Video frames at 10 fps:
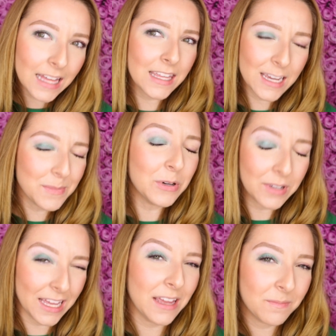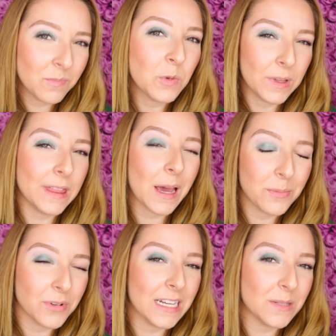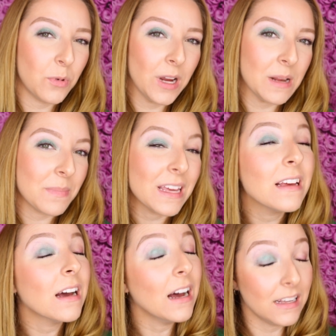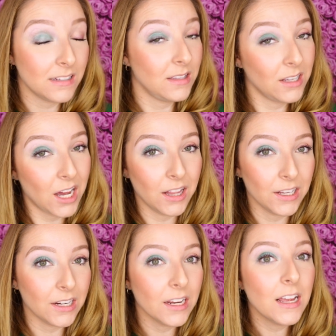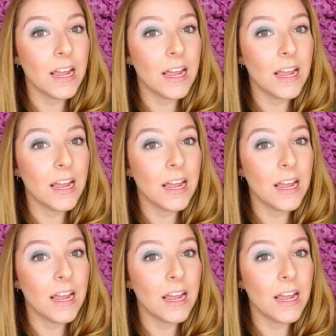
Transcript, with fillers: I think I'm okay with that price point because the color